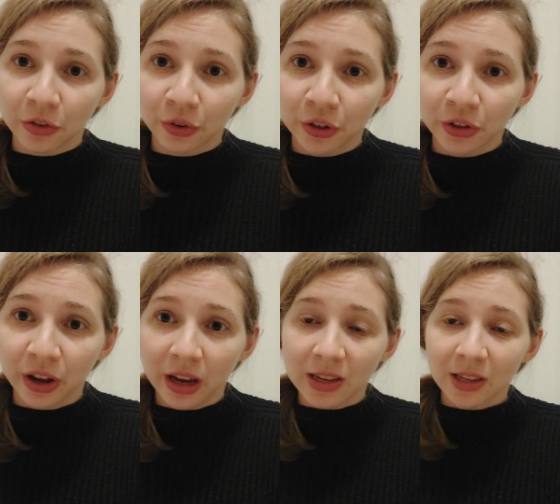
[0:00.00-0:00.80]
for
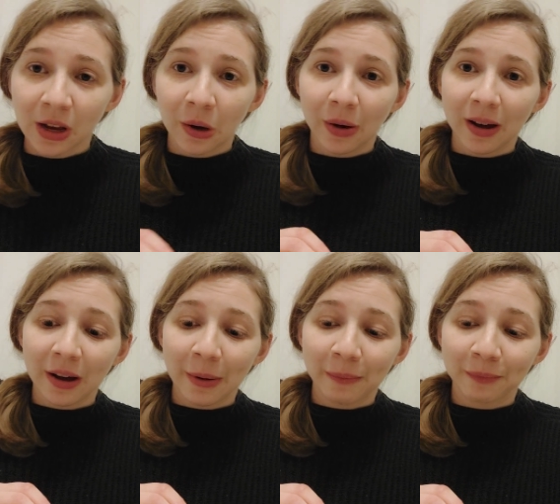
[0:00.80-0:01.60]
today. So
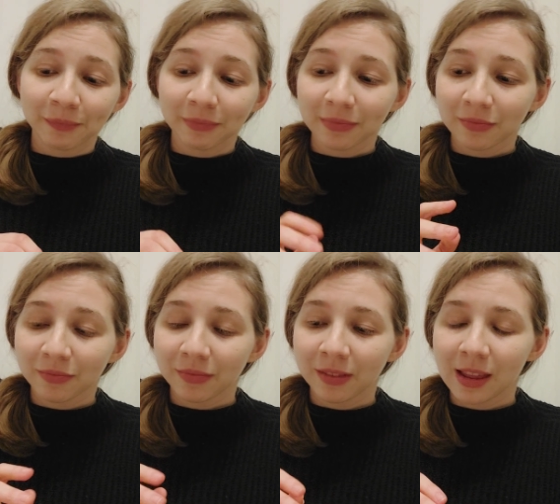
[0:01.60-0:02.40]

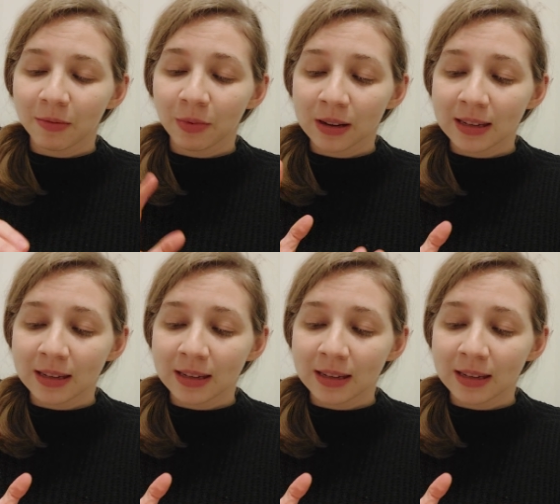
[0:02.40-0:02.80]
we'll